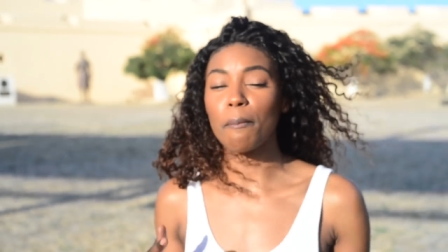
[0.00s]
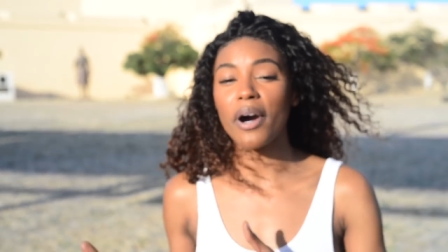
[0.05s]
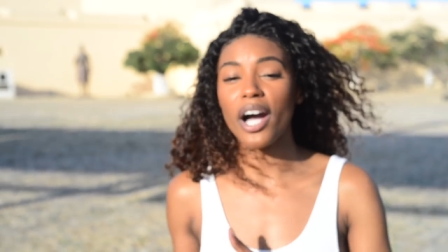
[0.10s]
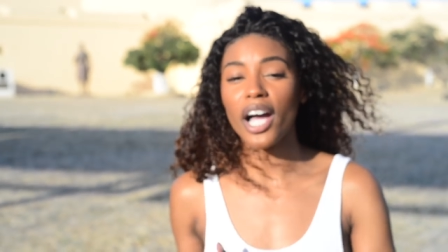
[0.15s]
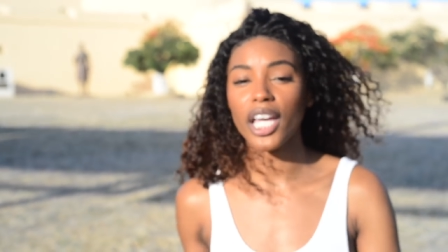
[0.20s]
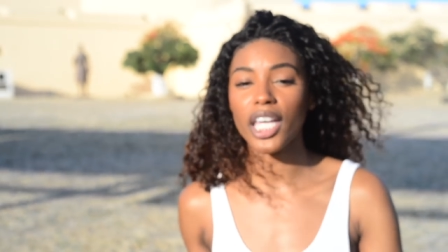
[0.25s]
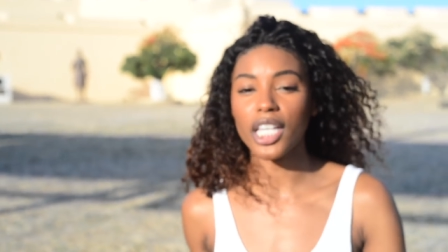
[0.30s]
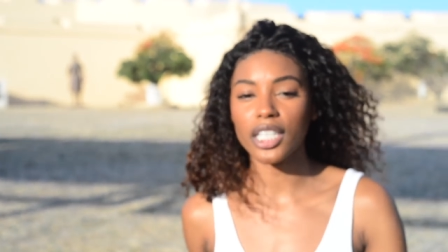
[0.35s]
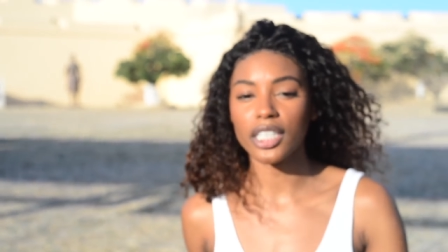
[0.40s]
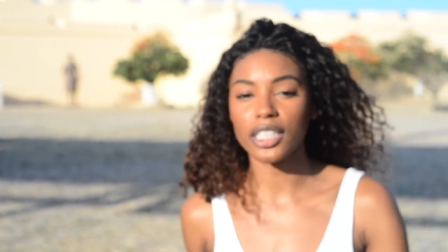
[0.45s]

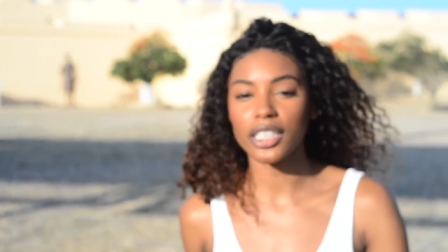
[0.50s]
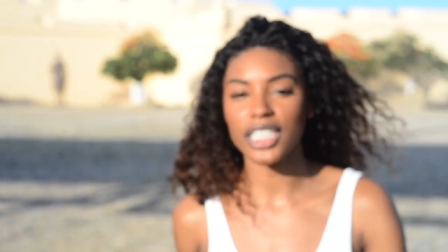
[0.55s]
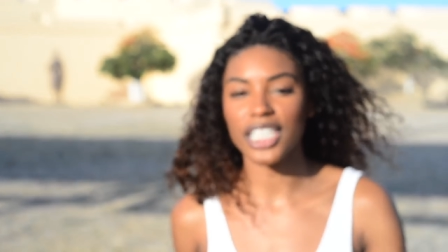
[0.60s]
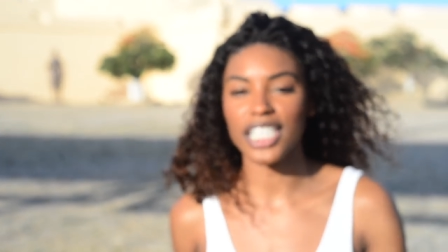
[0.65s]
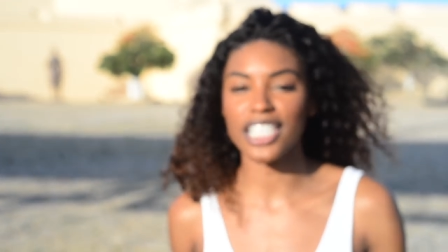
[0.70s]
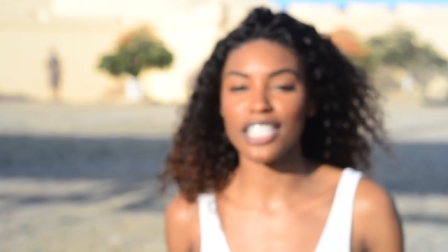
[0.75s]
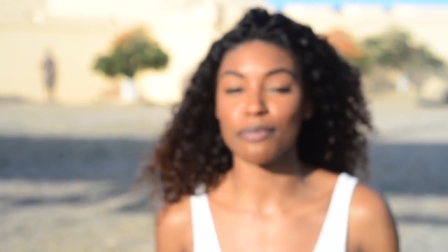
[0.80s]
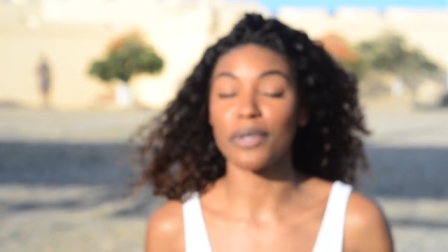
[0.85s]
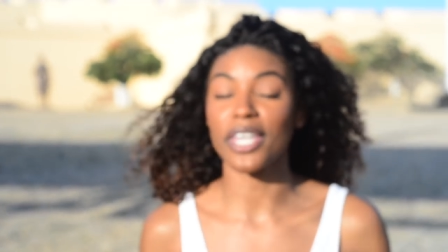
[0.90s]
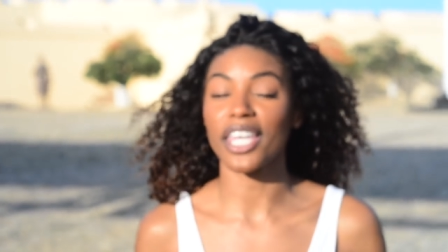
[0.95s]
Michael
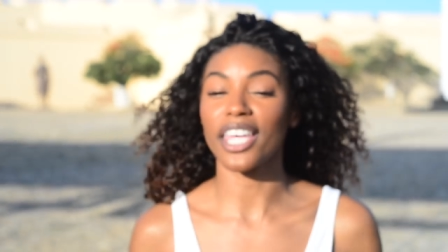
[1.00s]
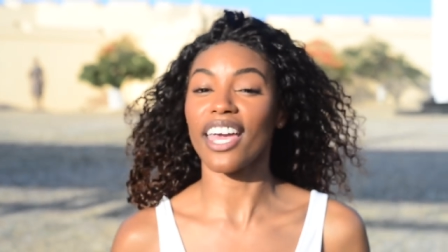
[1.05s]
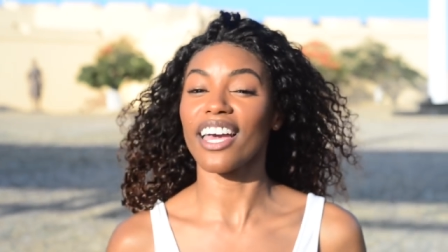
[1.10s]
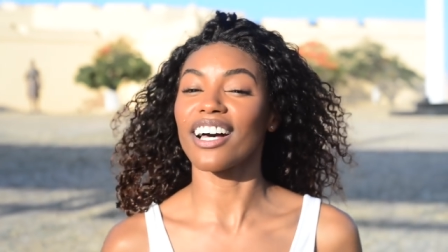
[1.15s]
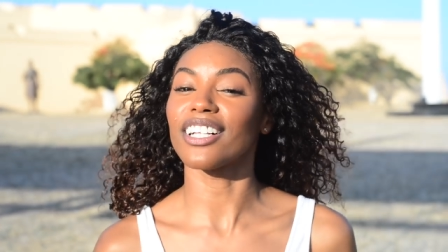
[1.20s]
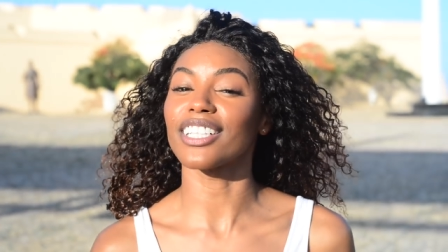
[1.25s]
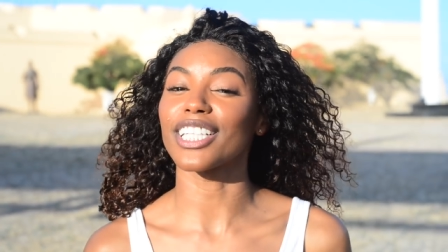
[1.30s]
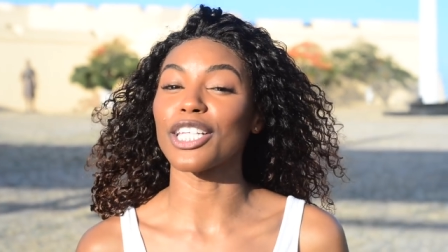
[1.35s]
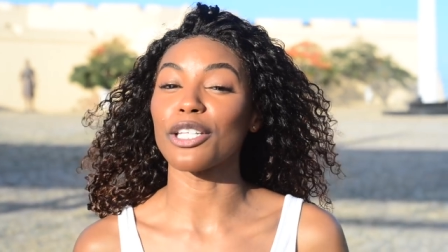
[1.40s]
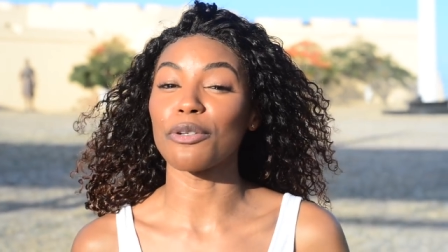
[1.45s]
is
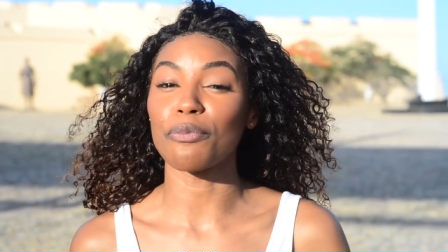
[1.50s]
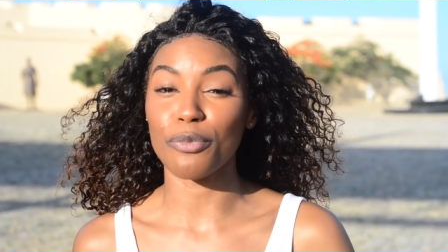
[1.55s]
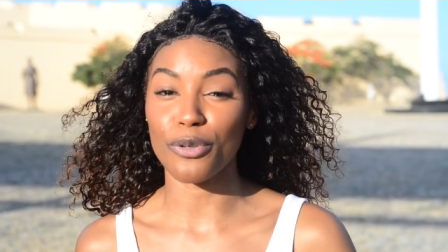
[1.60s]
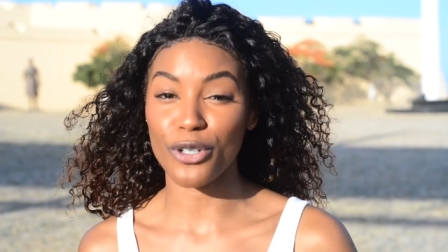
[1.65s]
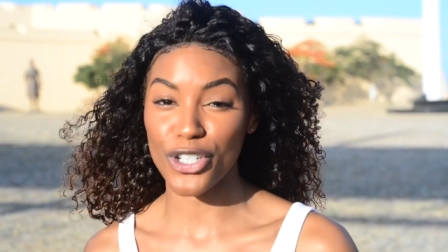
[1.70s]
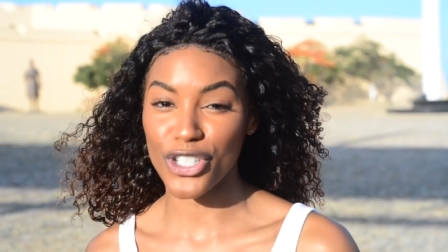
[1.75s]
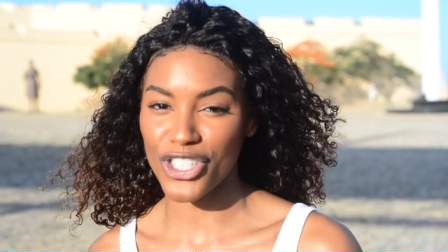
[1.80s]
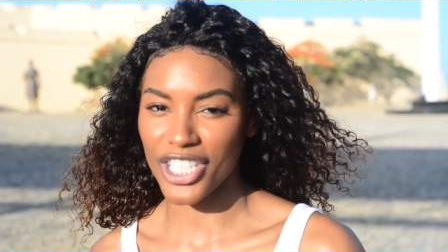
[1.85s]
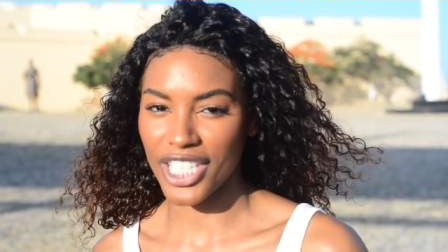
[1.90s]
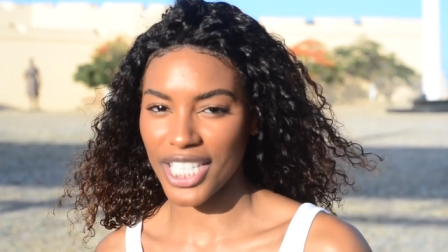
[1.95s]
Miguel in
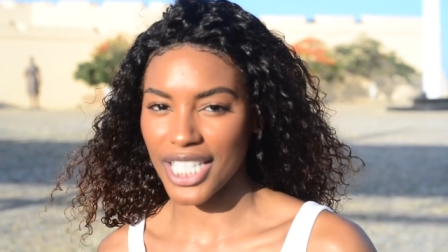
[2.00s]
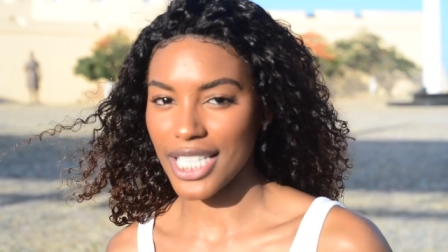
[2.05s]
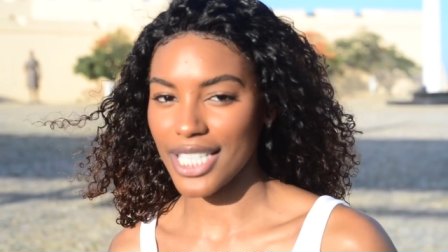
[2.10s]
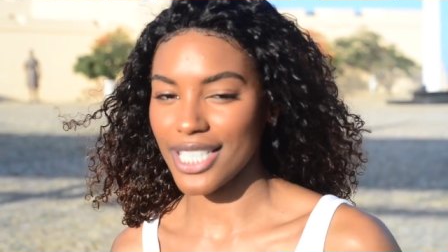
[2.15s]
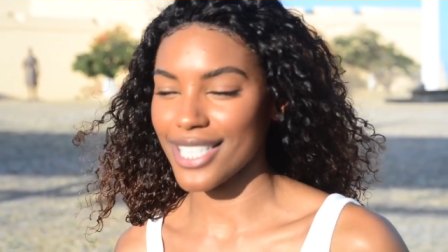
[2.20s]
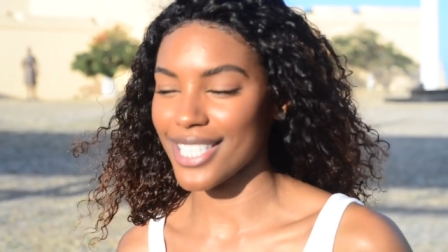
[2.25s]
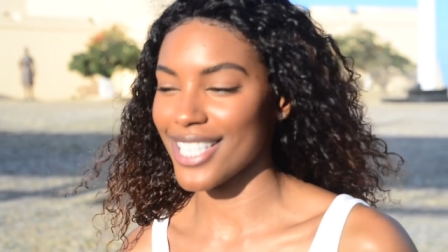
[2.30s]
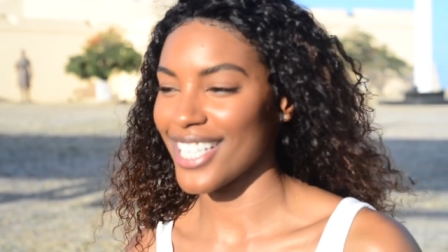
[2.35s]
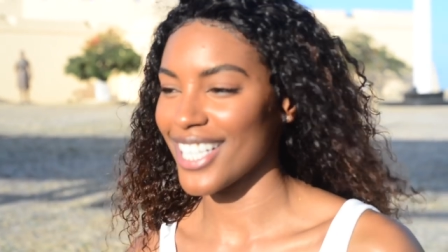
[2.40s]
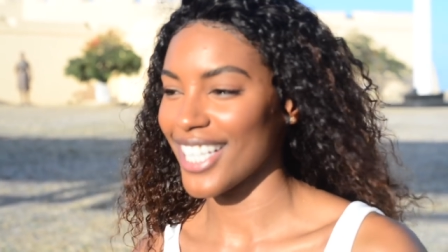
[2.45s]

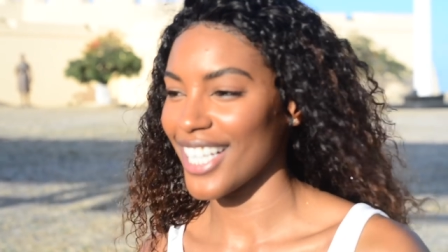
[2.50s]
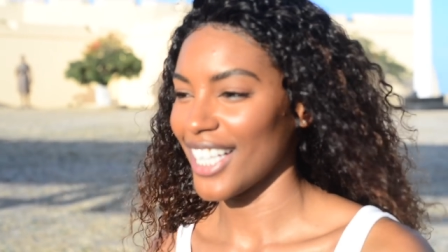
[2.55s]
Portuguese.